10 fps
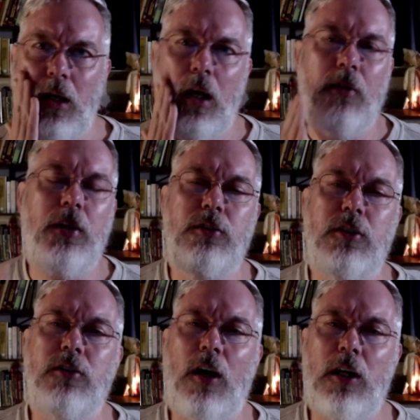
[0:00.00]
they used to
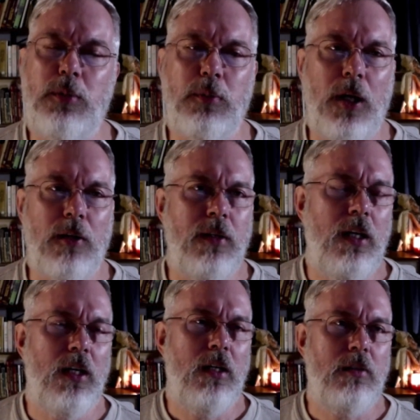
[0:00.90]
talk to me about,
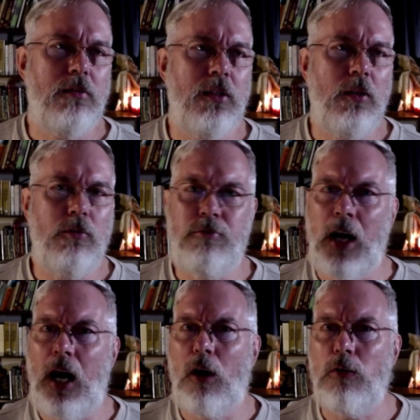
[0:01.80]

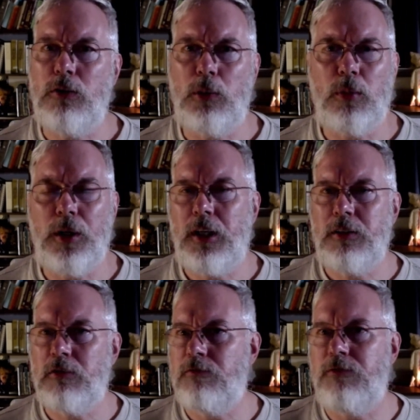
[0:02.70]
vows. You're breaking
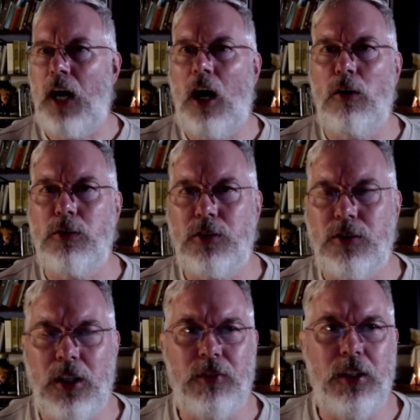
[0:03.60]
your vows or
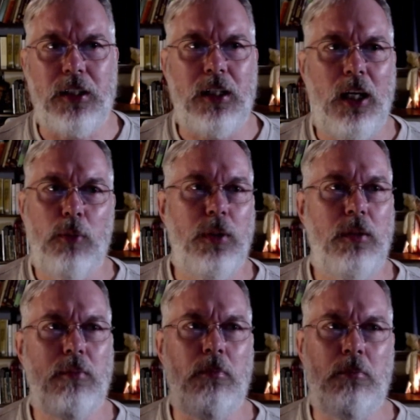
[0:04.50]
something.
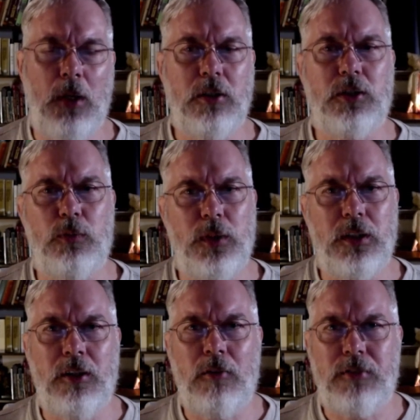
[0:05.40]
But monks really
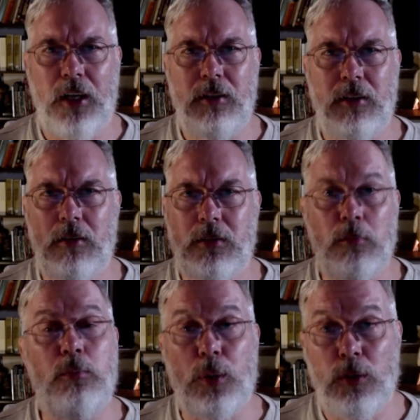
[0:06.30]
don't take,
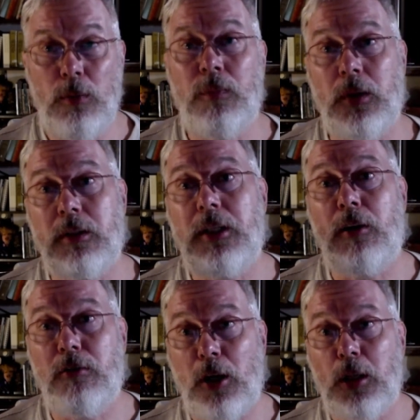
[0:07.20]

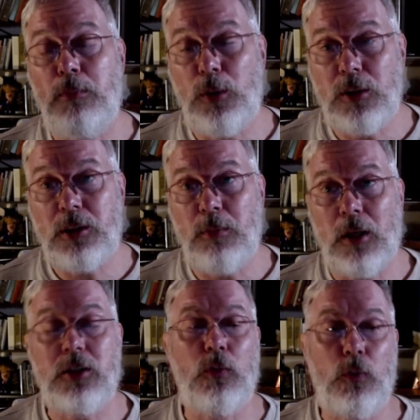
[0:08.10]
Theravada Buddhist
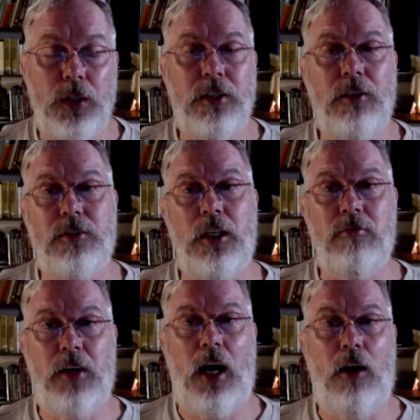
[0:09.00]
monks really don't take
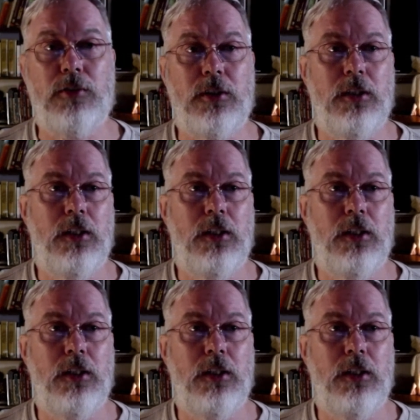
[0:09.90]
vows.